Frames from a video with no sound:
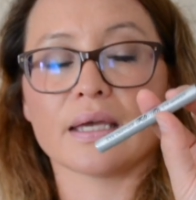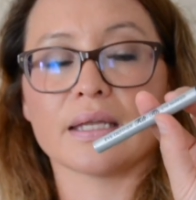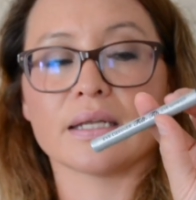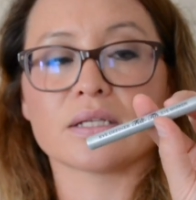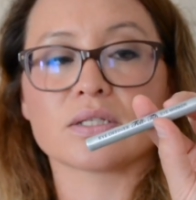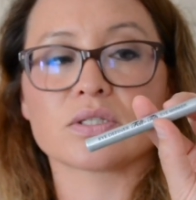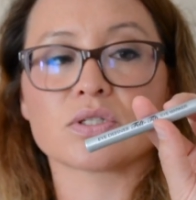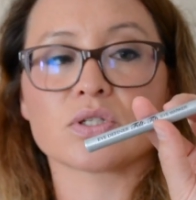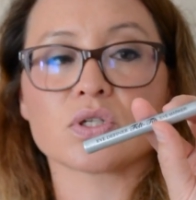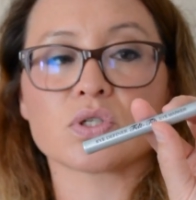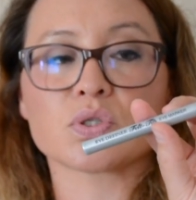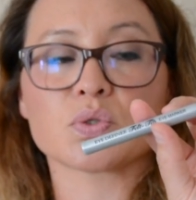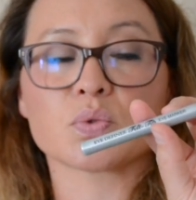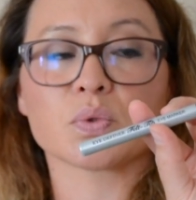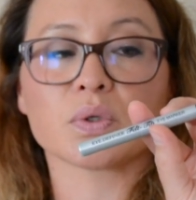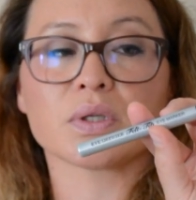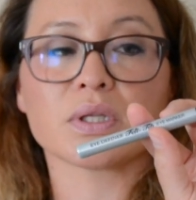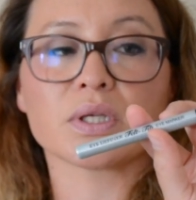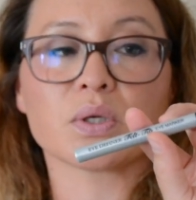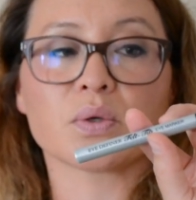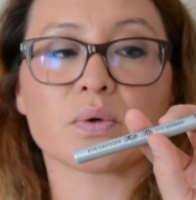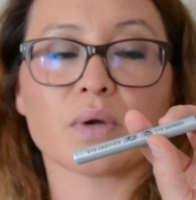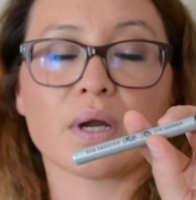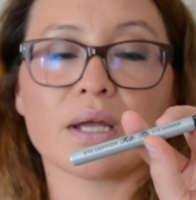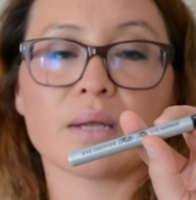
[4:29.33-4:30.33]
and it's just
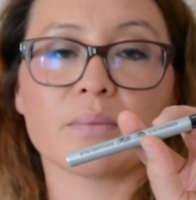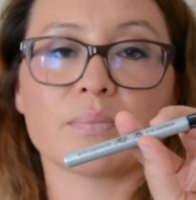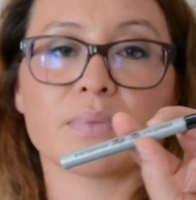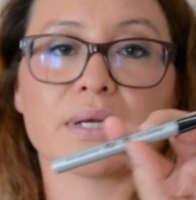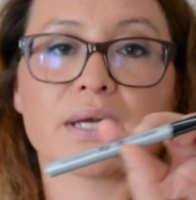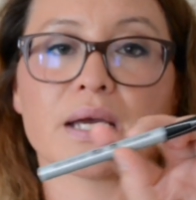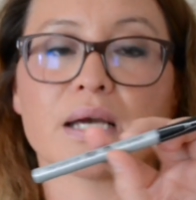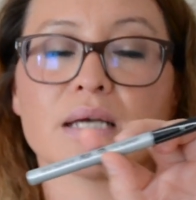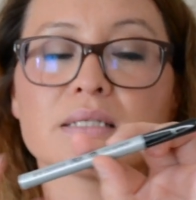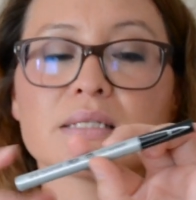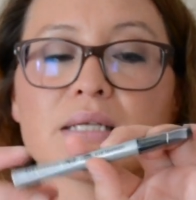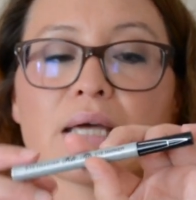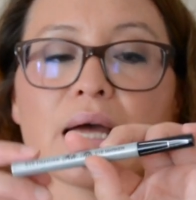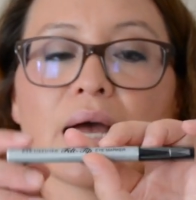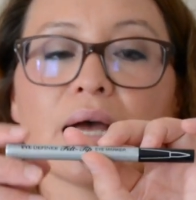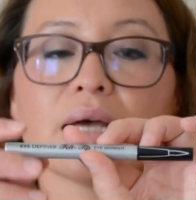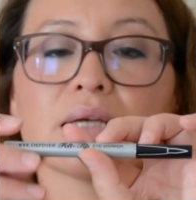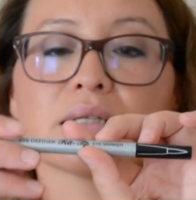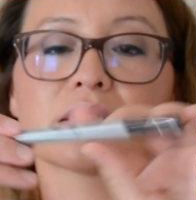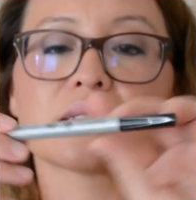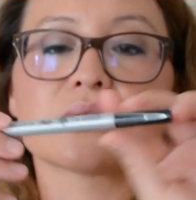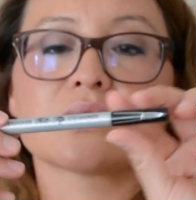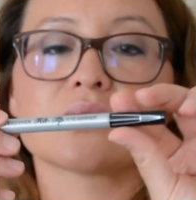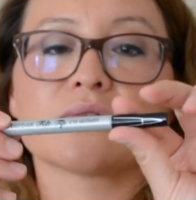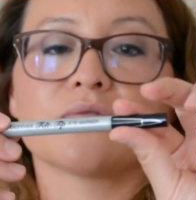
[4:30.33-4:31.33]
really great because it
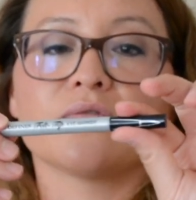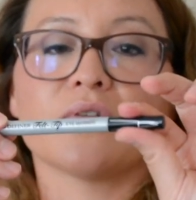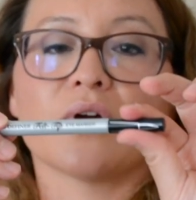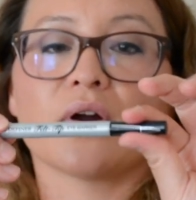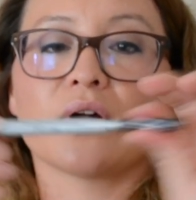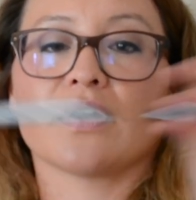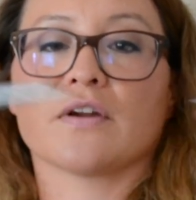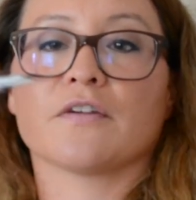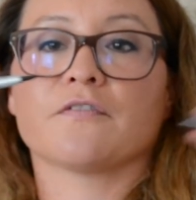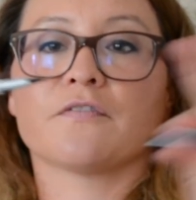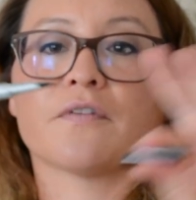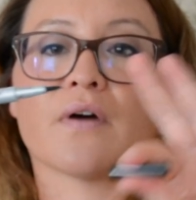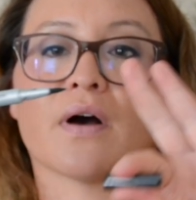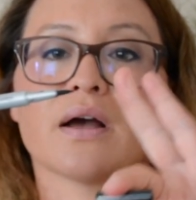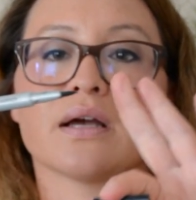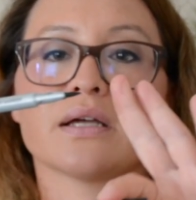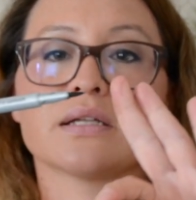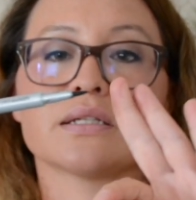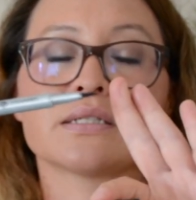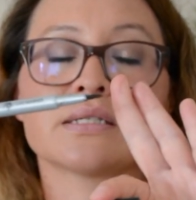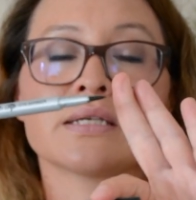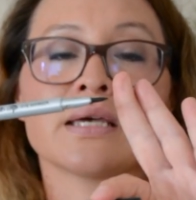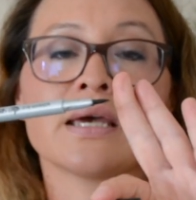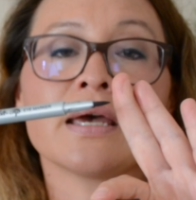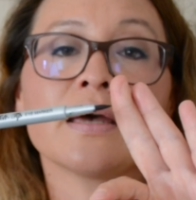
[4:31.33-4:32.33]
has this very
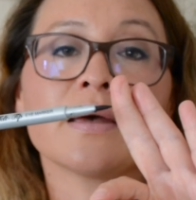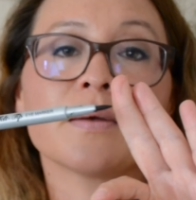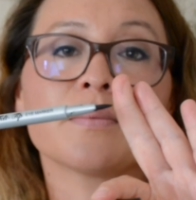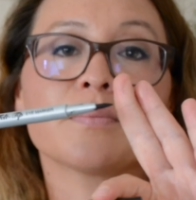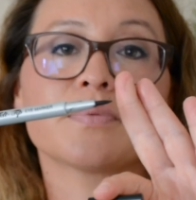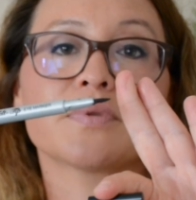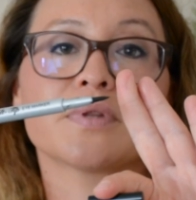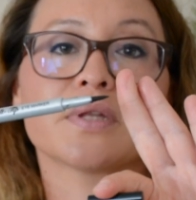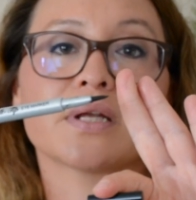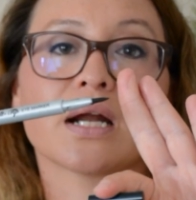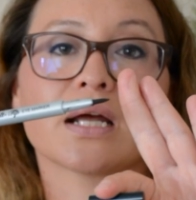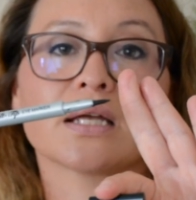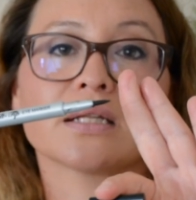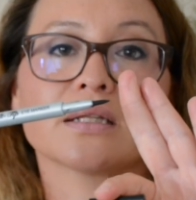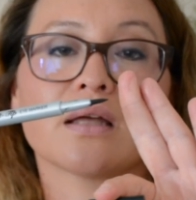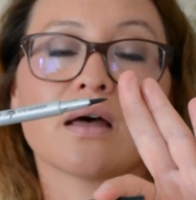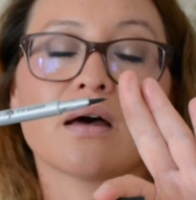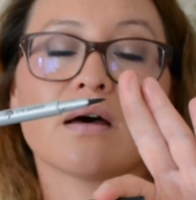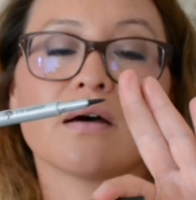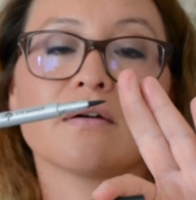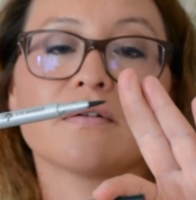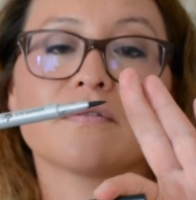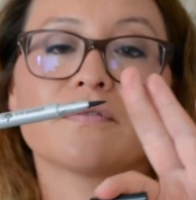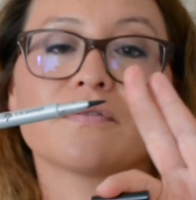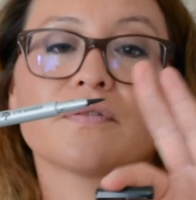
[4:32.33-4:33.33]
fine tip that I
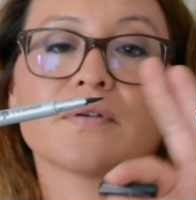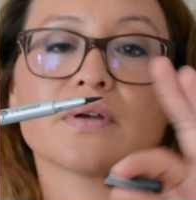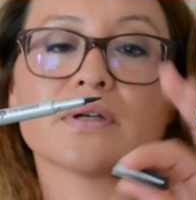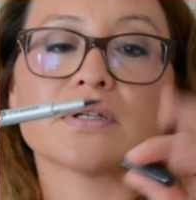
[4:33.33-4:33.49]
love.